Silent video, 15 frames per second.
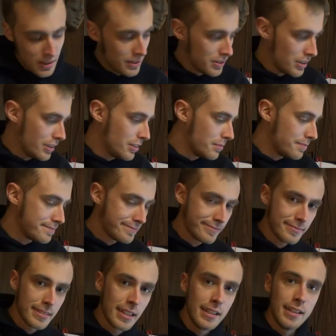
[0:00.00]
So
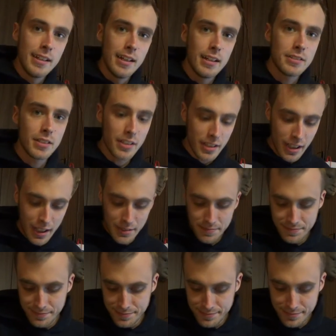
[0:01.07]
that's all I got.